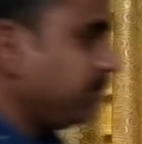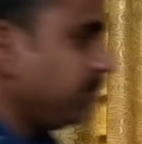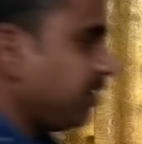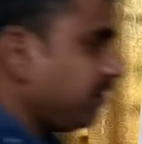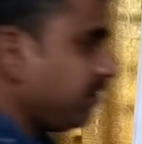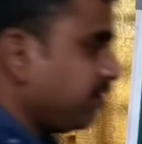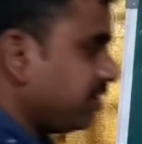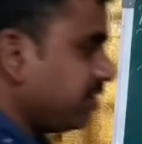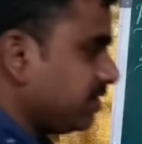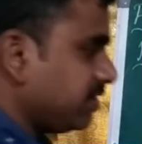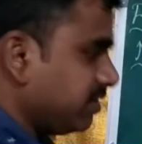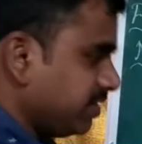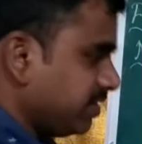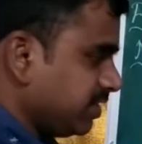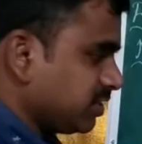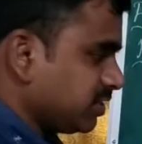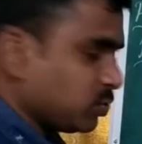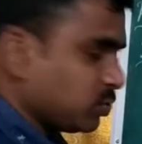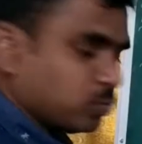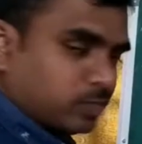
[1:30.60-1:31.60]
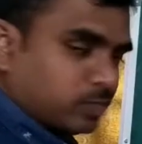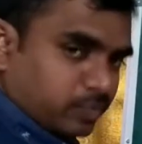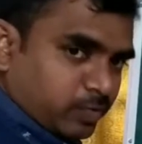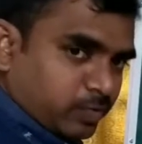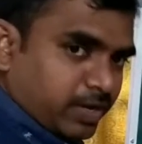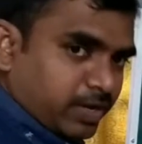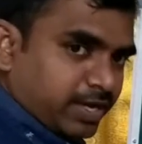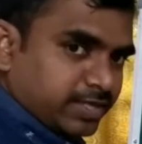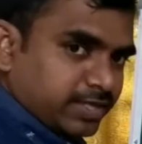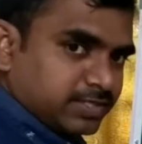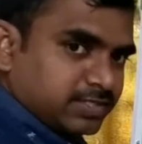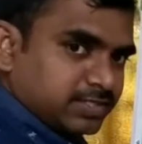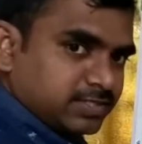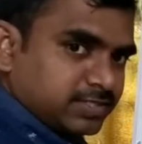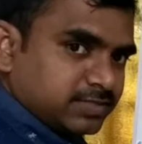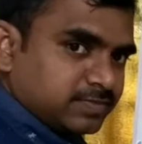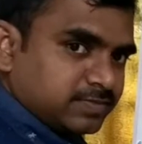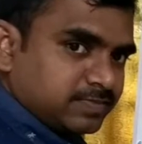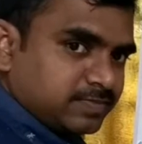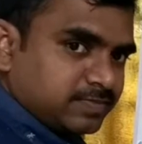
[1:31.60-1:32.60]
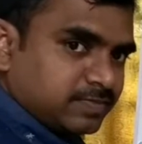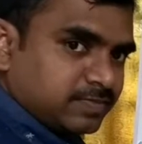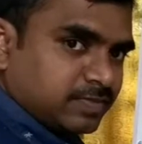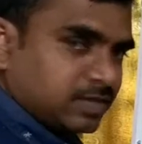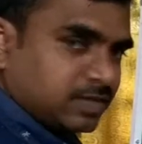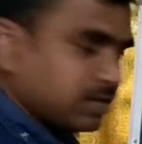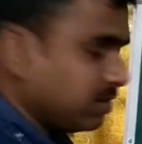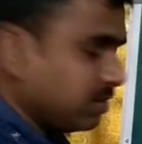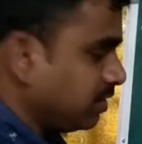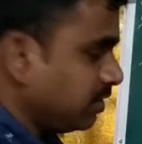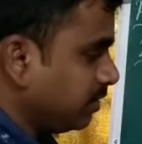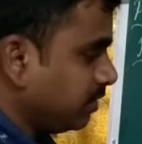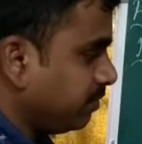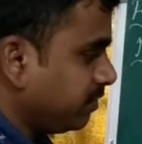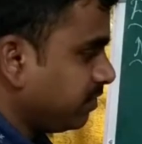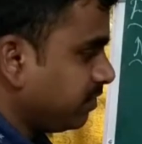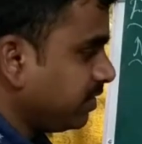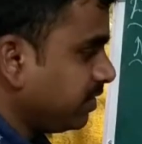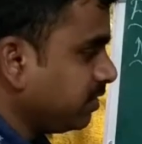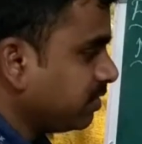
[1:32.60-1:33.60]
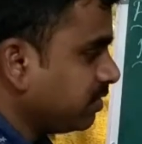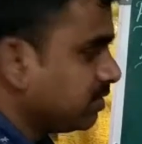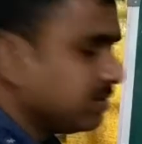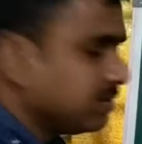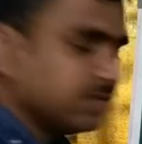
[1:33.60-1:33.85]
between these wires the